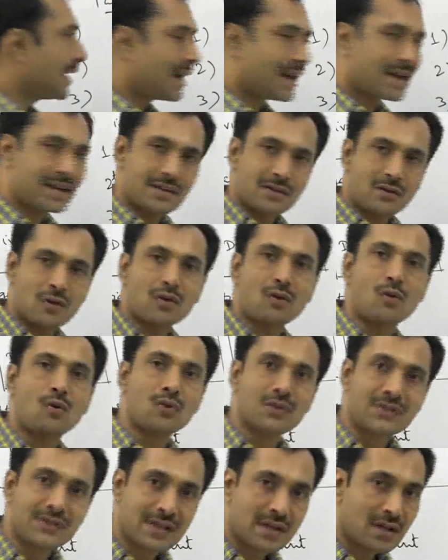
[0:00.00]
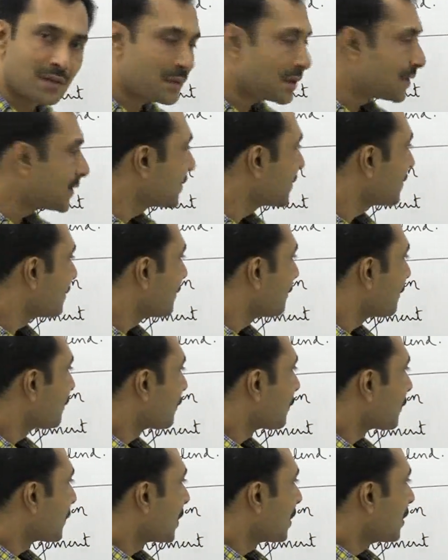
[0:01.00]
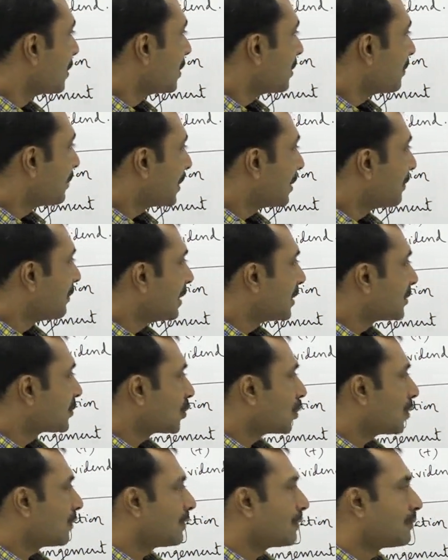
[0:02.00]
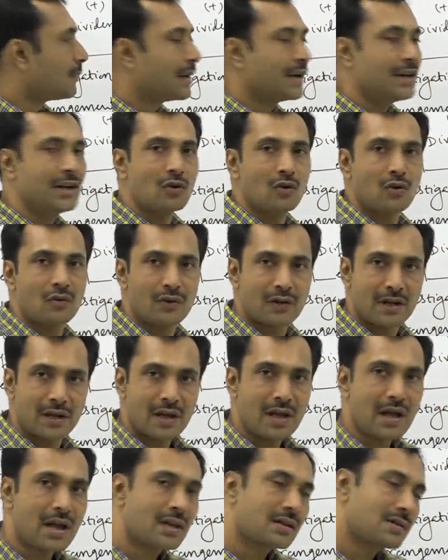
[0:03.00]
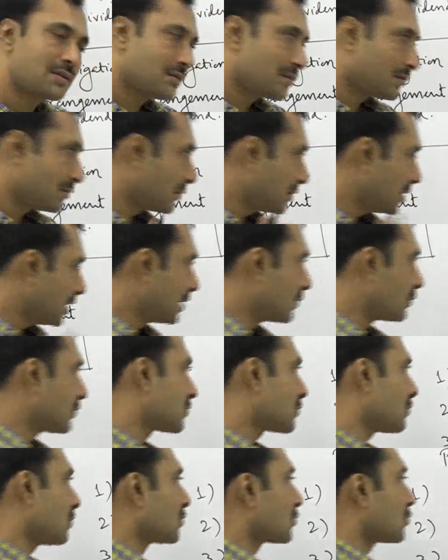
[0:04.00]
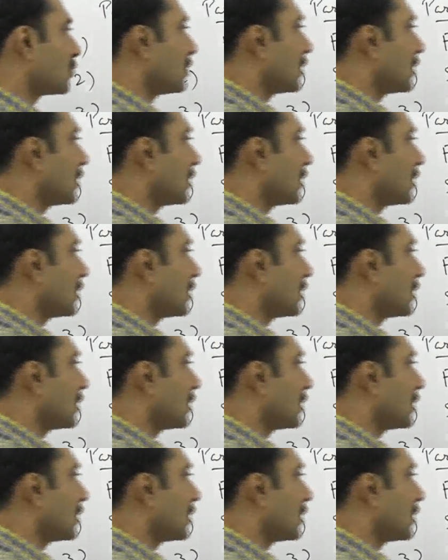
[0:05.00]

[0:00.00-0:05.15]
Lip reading: act or old syllables, Prevention of a Money Laundering Act, it was also